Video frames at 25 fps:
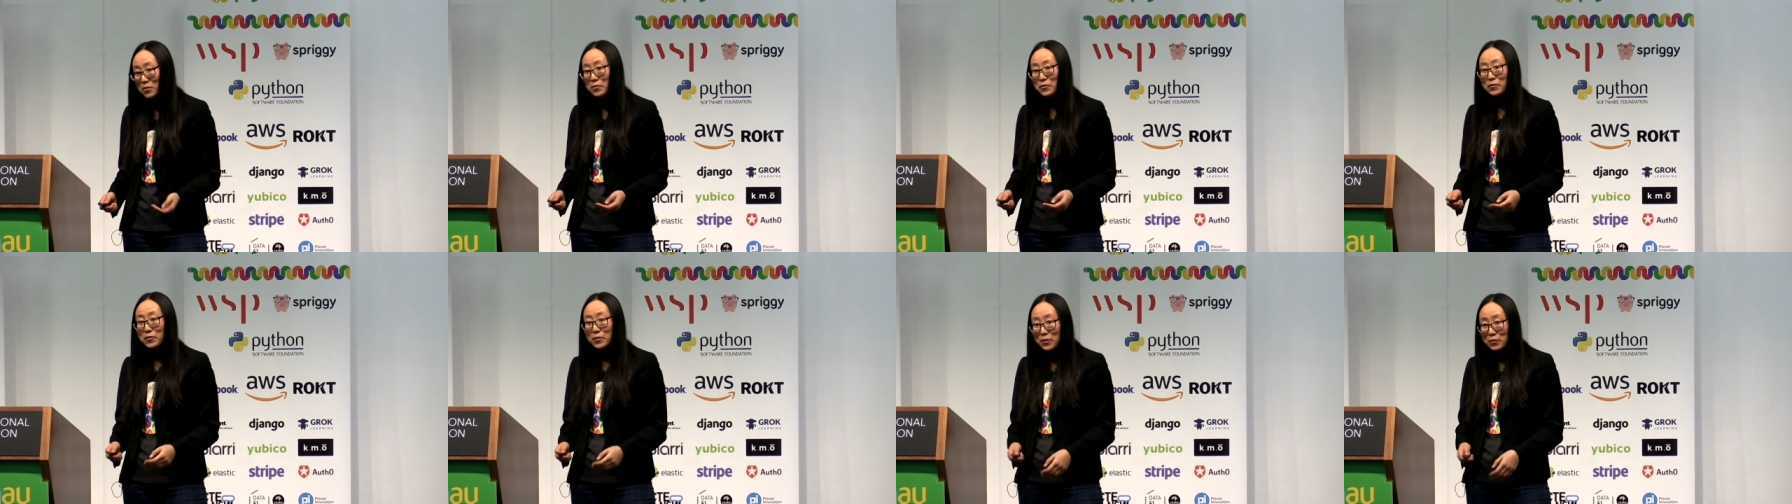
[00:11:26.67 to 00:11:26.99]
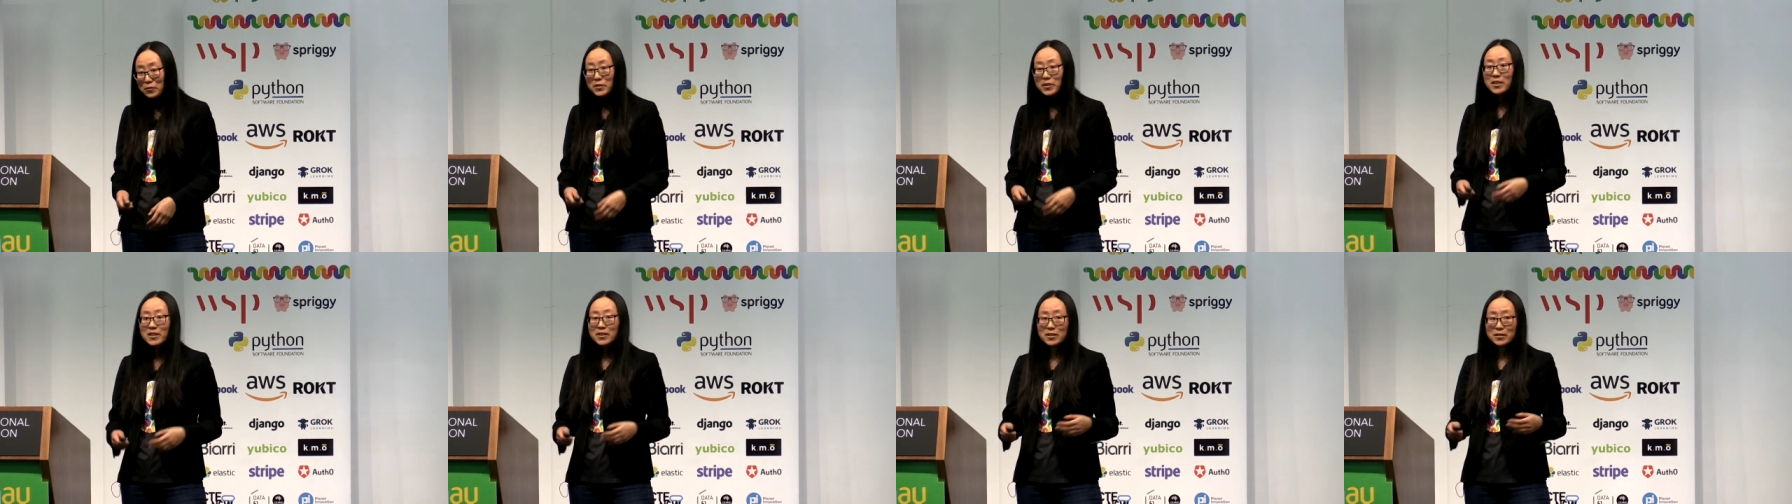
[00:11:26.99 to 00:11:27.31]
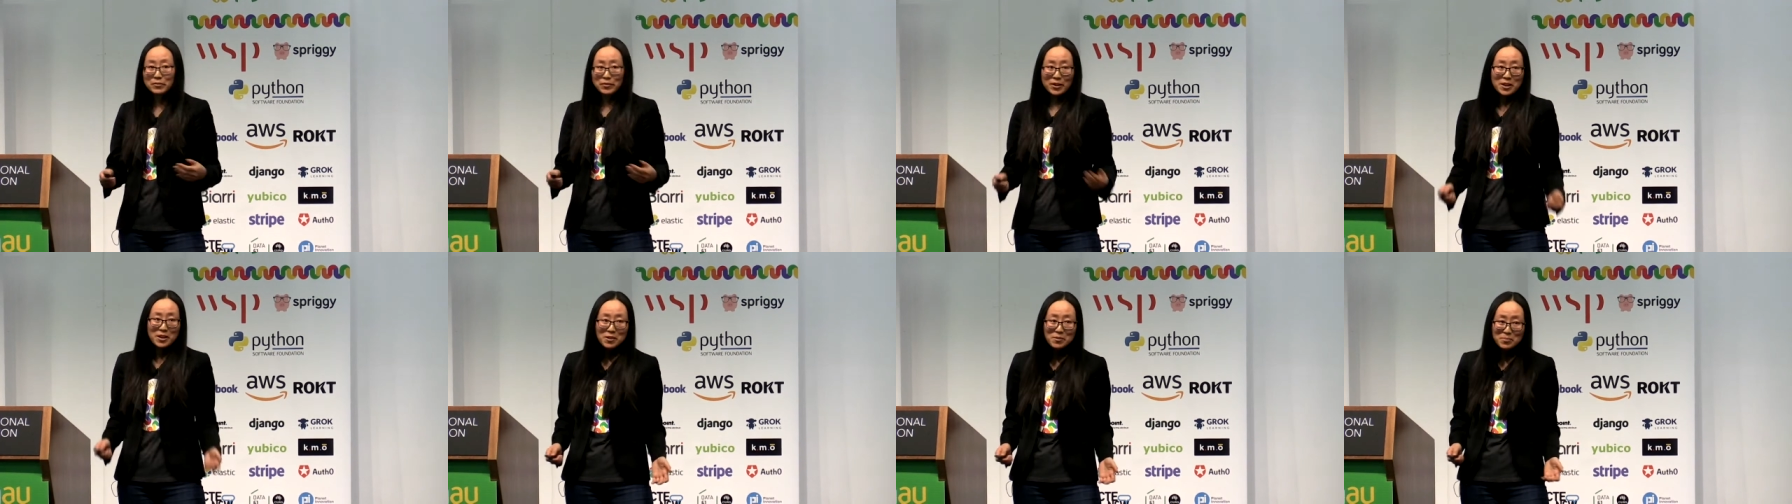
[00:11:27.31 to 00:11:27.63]
50
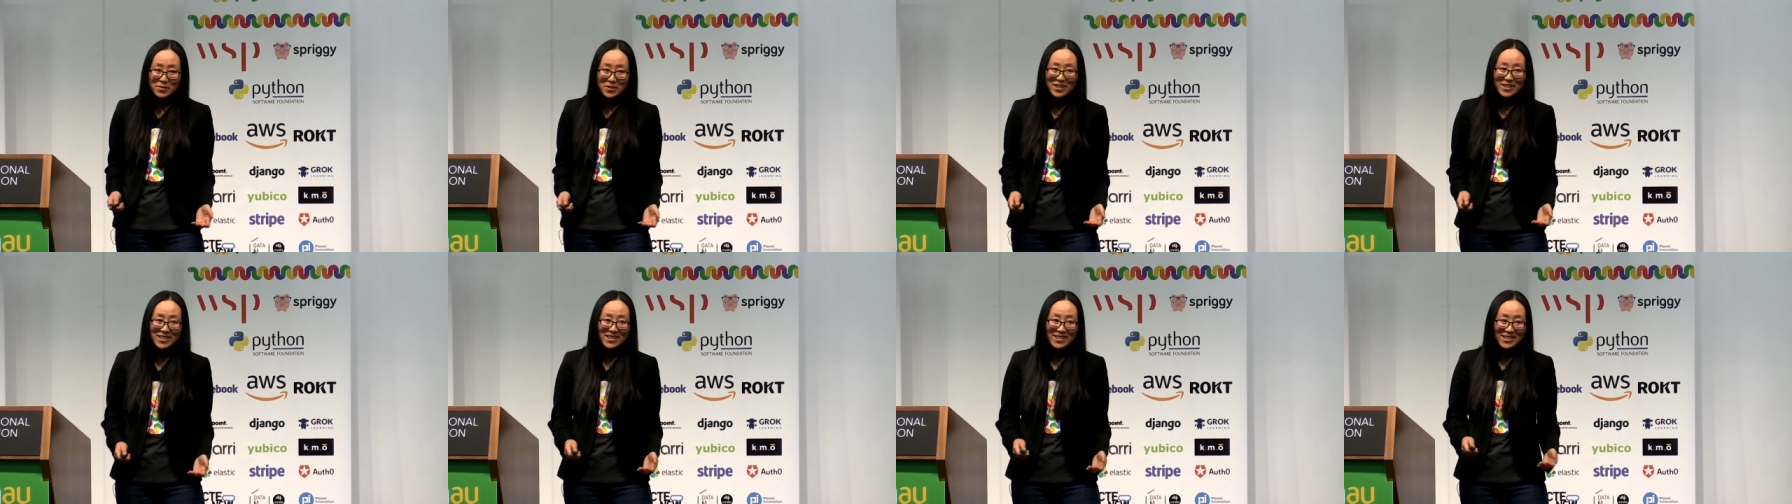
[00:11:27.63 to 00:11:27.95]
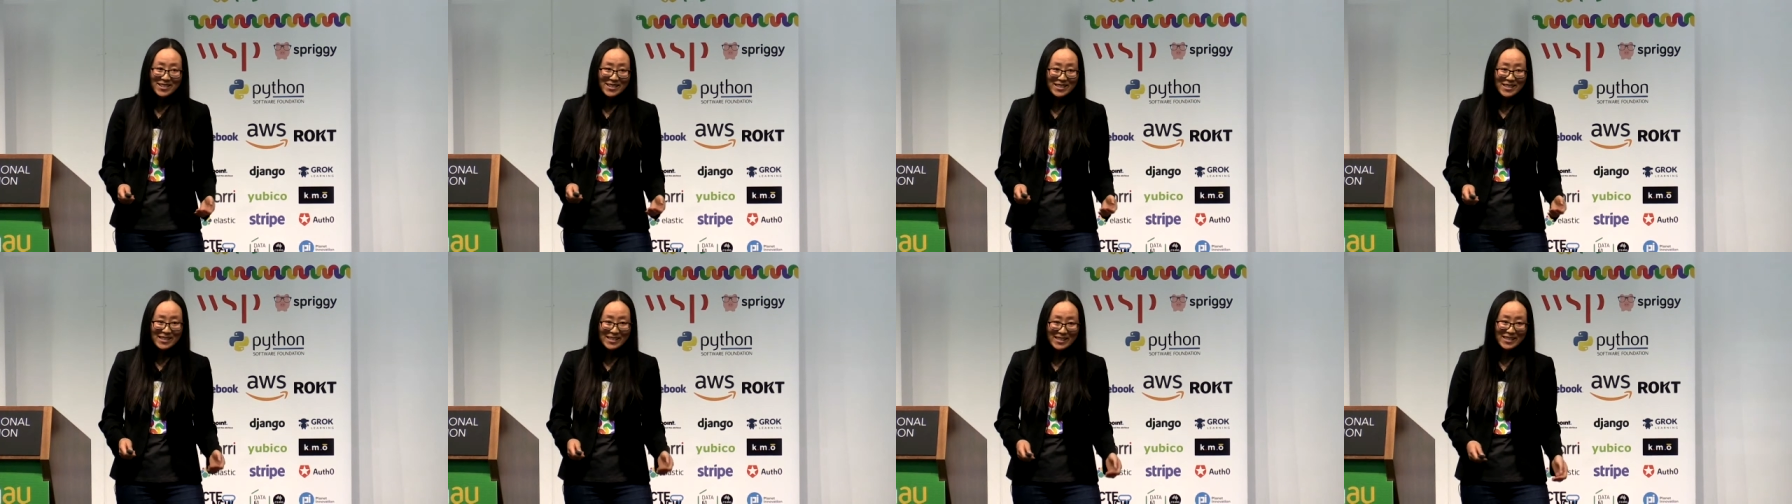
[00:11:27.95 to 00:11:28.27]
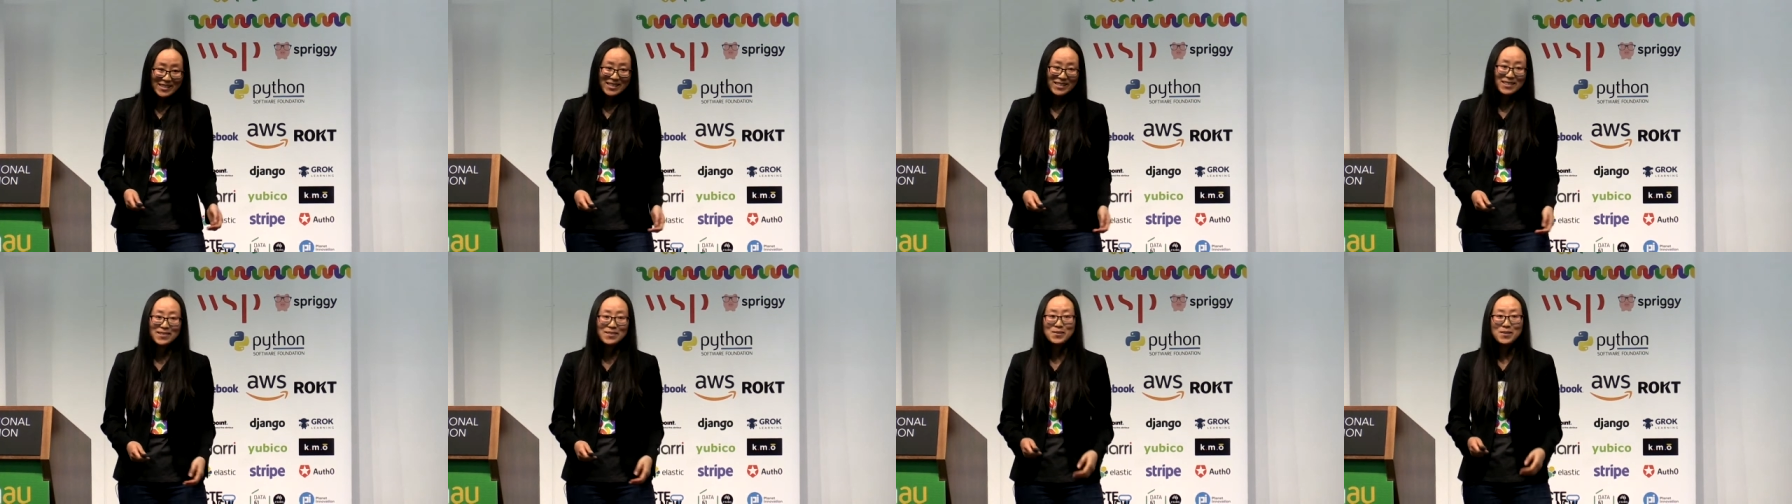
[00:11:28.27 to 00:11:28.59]

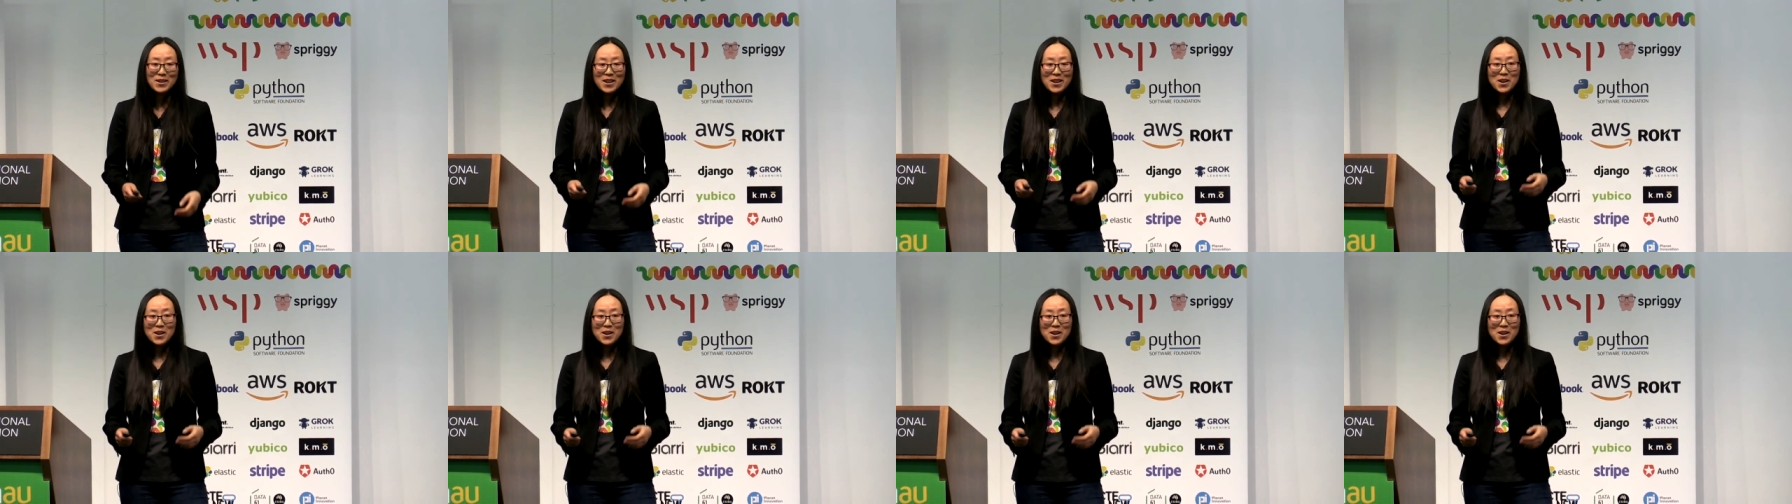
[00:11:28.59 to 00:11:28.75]
developers,